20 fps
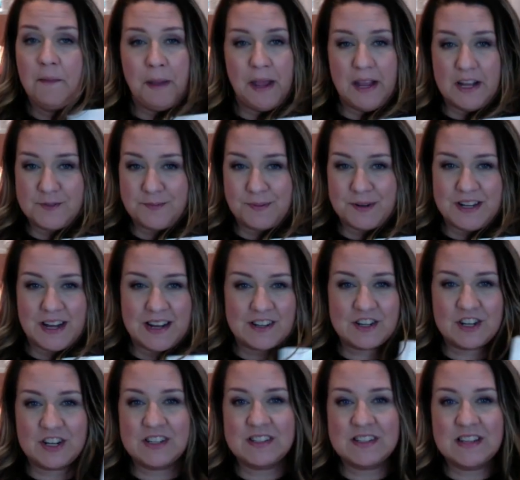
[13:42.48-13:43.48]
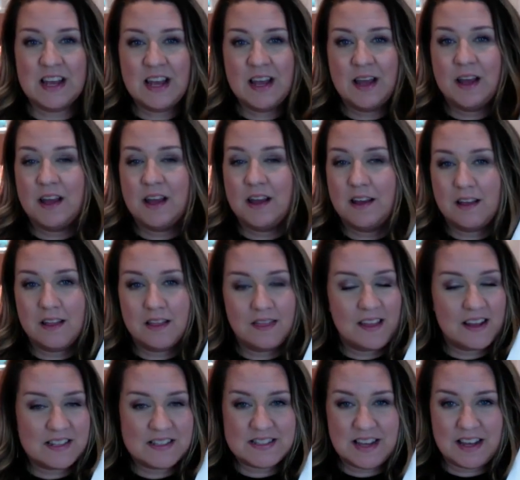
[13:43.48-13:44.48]
Page protectors.
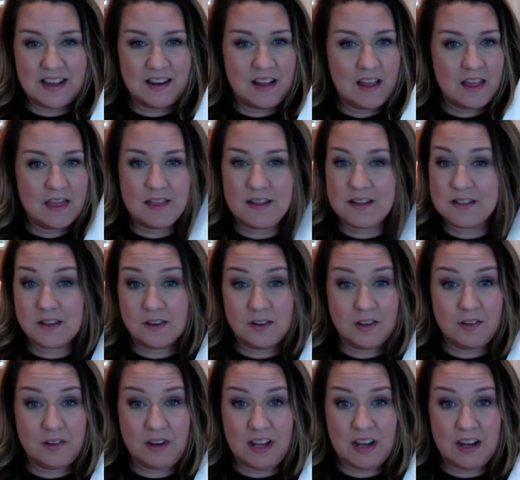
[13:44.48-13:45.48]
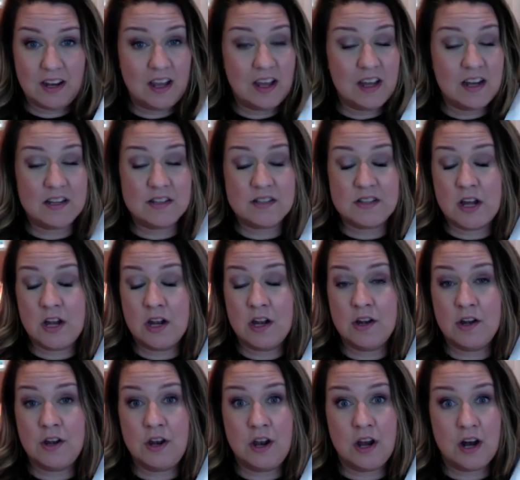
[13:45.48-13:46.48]
That's it. That's all you need. It is
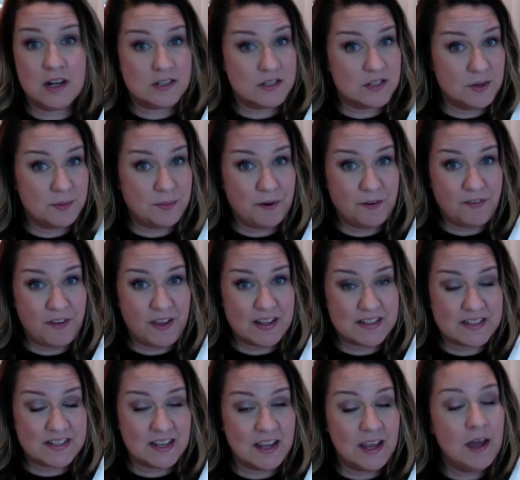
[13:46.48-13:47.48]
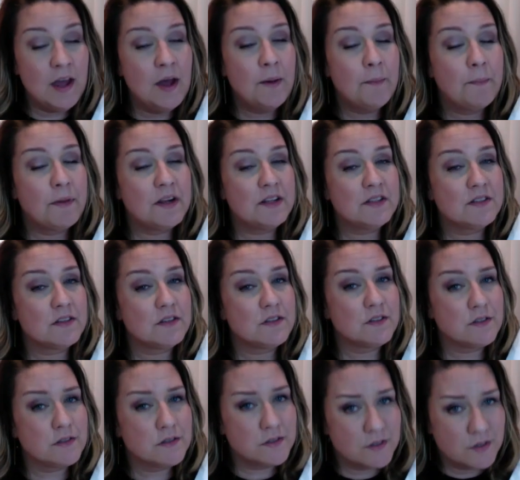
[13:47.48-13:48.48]
not super fancy, but it's
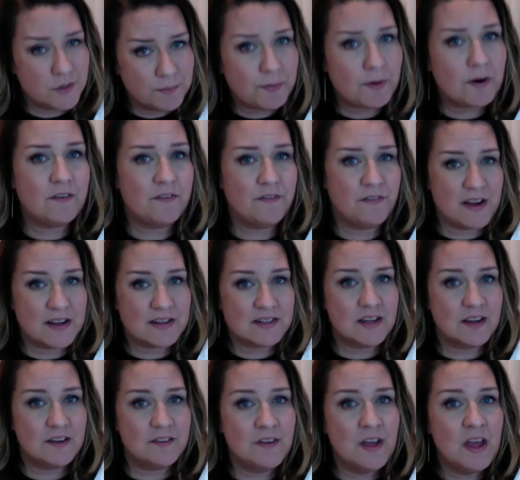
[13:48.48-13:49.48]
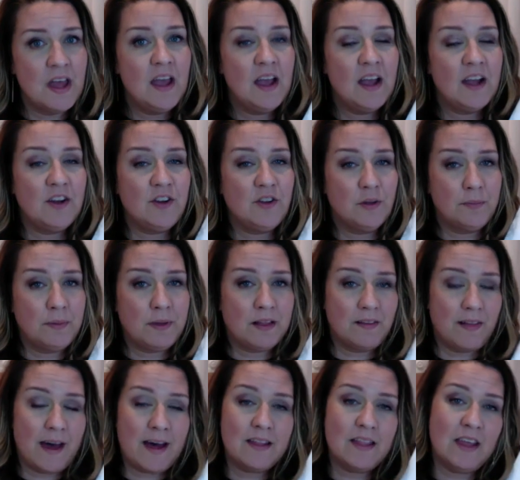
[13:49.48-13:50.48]
super effective. And you'll be
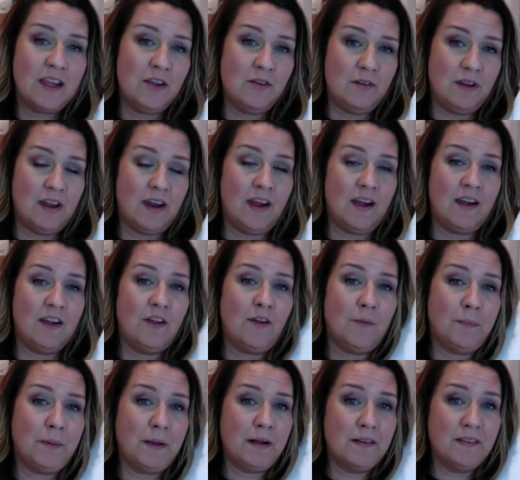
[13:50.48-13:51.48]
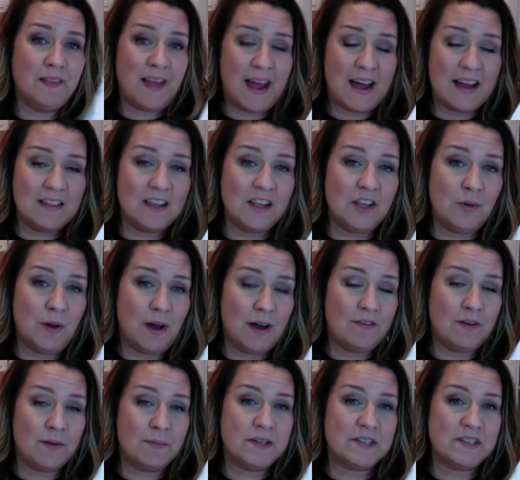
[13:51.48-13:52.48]
glad that you did it. You'll be glad that you
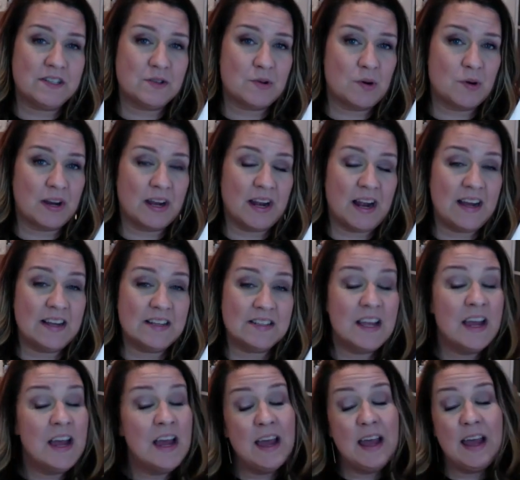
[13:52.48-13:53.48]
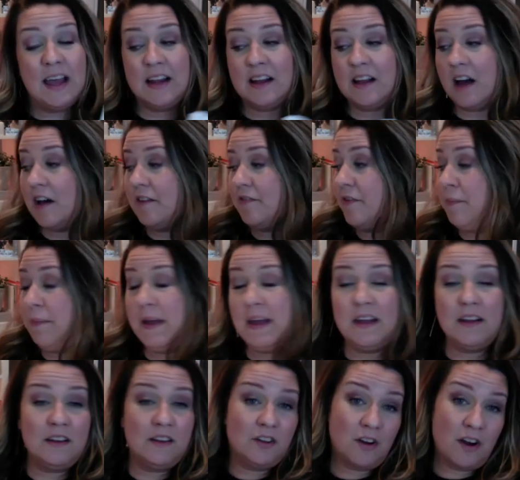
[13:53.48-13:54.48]
have your business organized. And God
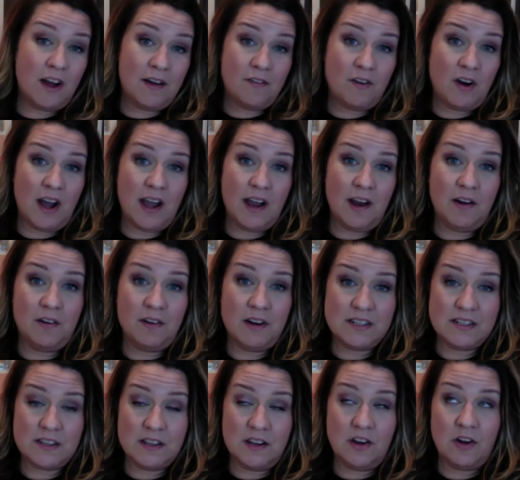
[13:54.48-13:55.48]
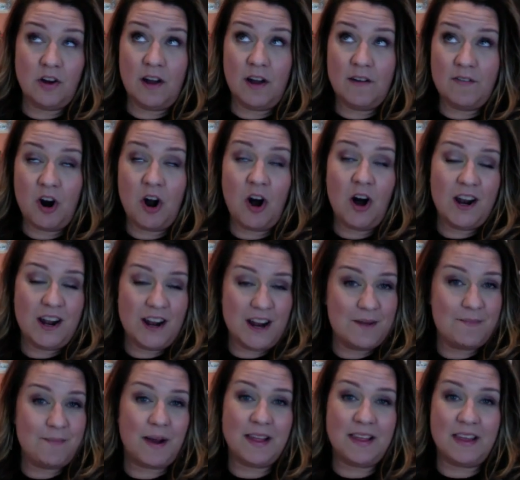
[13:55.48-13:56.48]
forbid you're ever
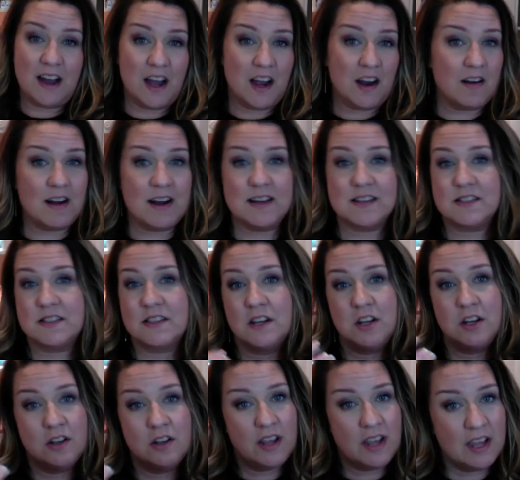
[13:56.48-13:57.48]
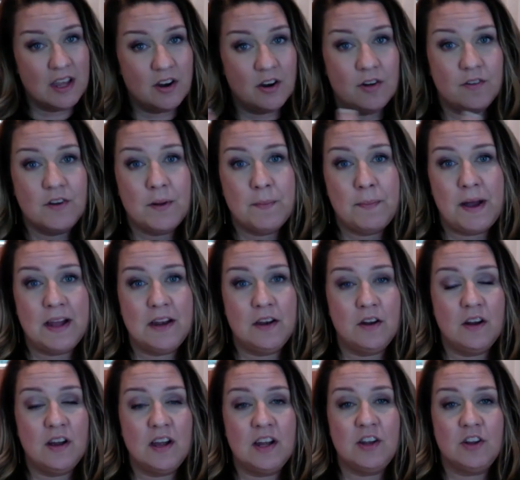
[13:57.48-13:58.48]
audited by the IRS. Hand over your
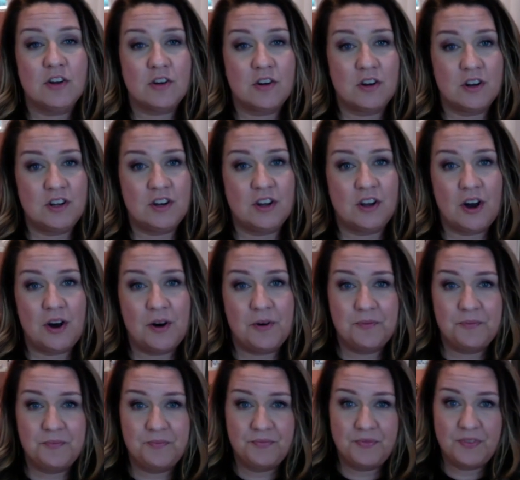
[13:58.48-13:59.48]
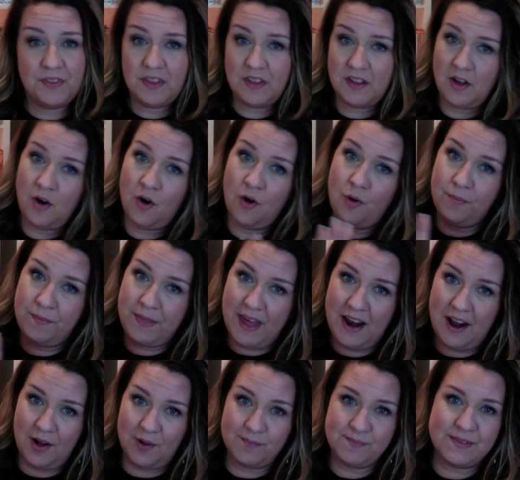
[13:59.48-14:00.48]
binder and you're good to go. Hope
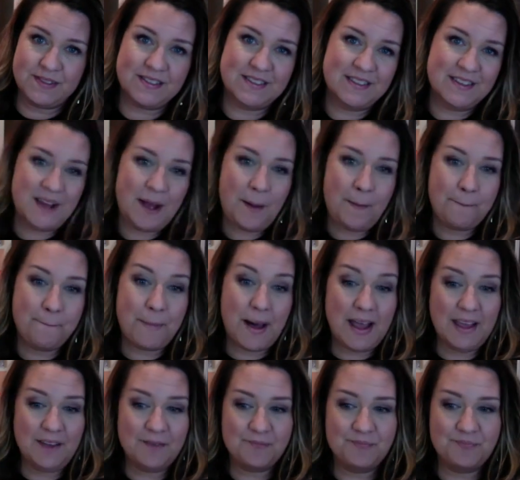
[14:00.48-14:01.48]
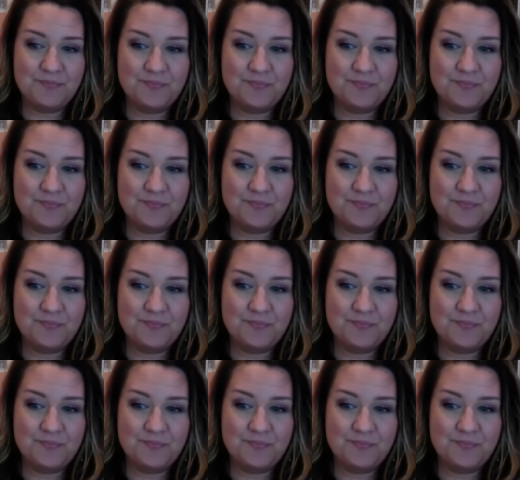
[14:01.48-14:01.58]
that helps. Bye.